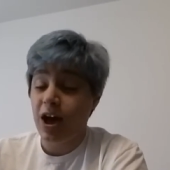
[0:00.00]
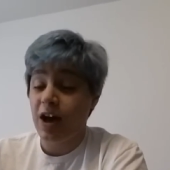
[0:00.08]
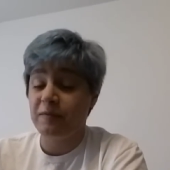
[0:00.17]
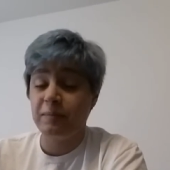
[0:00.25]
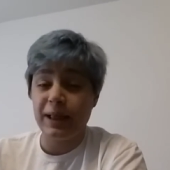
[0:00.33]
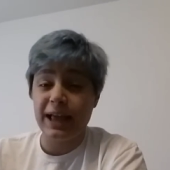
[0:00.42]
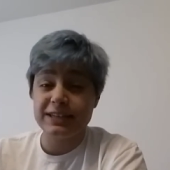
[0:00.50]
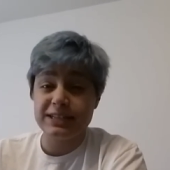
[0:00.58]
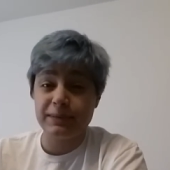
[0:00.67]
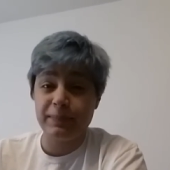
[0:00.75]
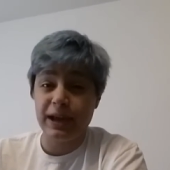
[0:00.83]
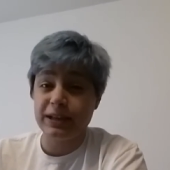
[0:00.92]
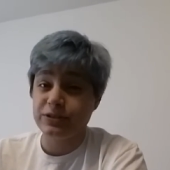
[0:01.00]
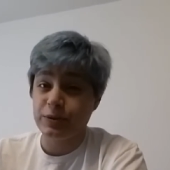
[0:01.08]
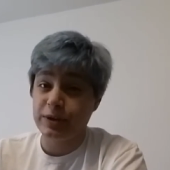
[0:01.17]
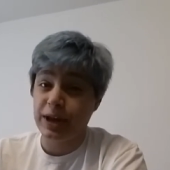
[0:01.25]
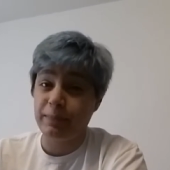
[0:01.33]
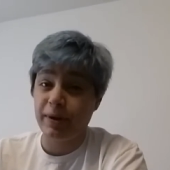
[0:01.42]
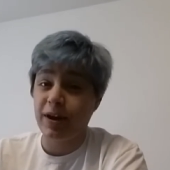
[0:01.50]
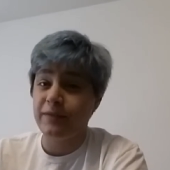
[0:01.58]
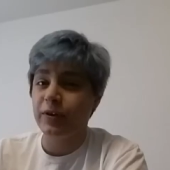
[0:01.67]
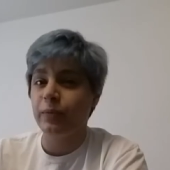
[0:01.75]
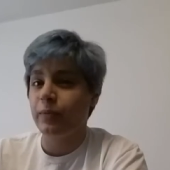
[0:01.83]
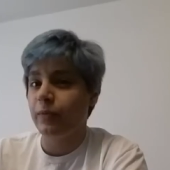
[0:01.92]
of plastic pants or diaper
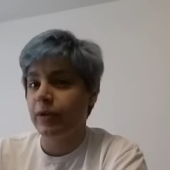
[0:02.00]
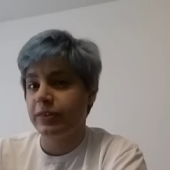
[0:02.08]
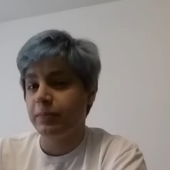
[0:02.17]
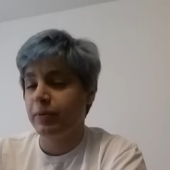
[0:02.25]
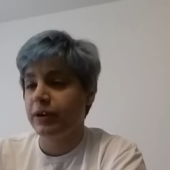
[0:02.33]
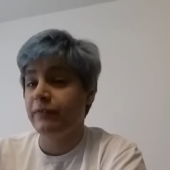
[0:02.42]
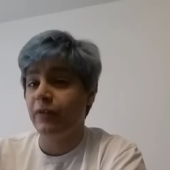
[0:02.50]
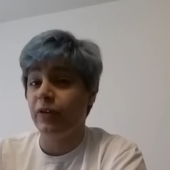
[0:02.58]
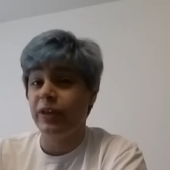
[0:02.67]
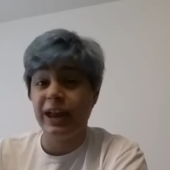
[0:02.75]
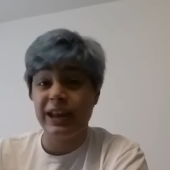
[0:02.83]
cover with a pre-fold,